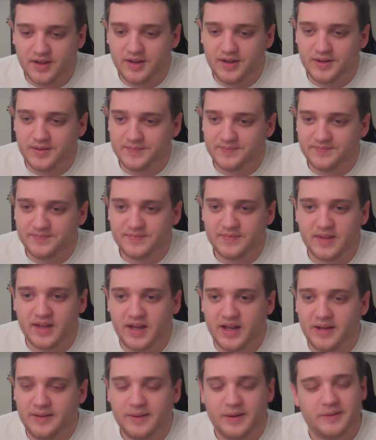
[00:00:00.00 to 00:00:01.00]
Um,
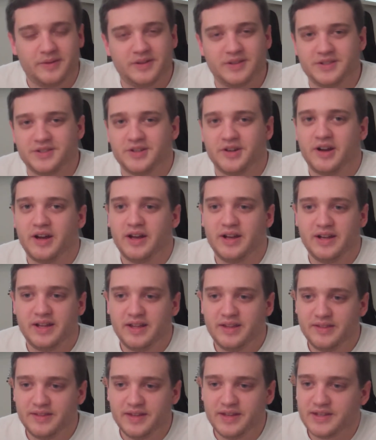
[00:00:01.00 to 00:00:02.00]
I'm not really sure how to
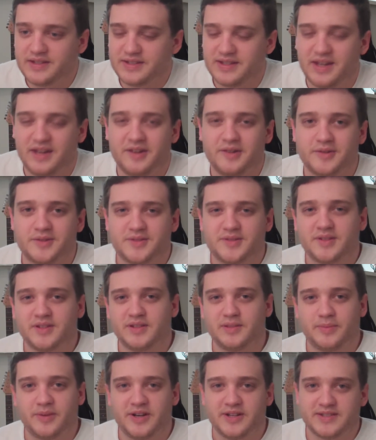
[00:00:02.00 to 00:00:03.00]
end this. I know it's
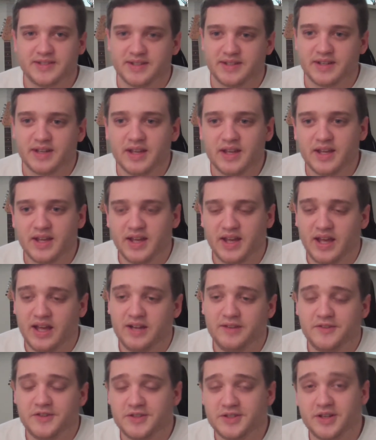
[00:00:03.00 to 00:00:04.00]
really depressing.
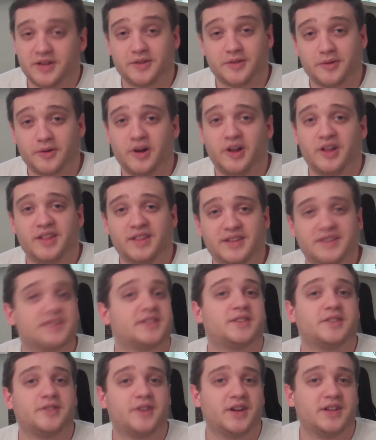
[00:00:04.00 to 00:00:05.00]
And if you stuck through all of this,
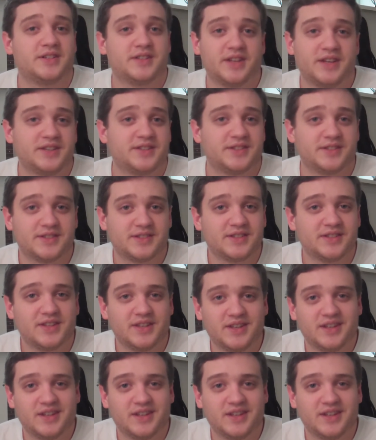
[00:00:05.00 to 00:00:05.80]
congratulations.